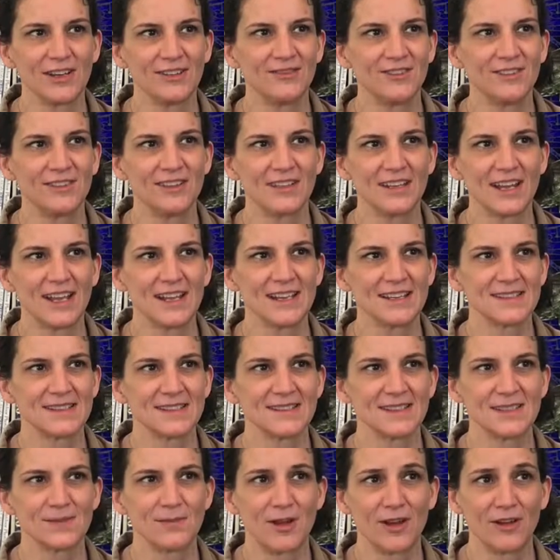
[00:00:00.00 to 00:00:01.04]
even as
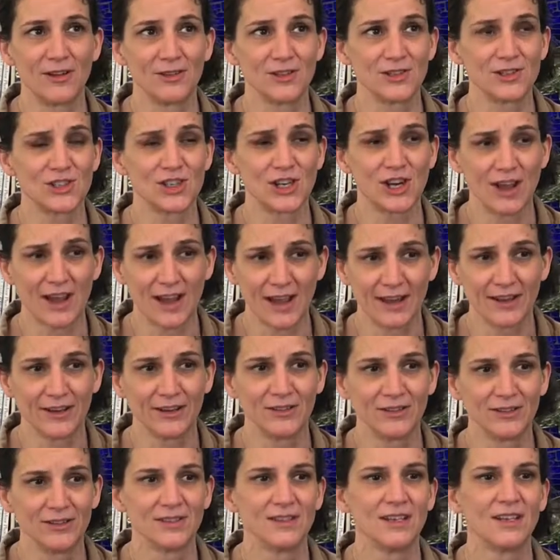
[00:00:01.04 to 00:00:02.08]
a small
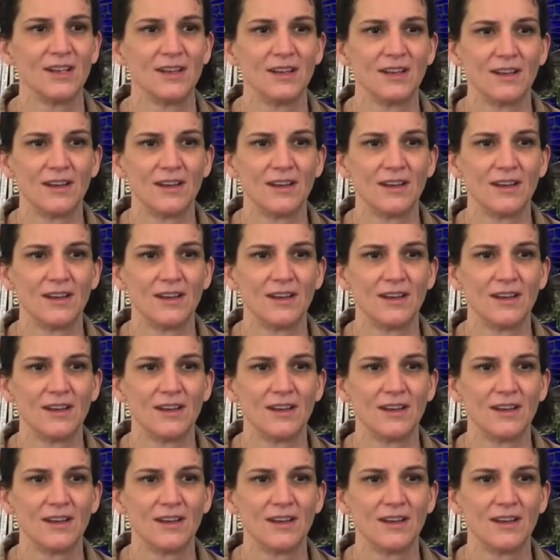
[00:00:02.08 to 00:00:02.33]
child.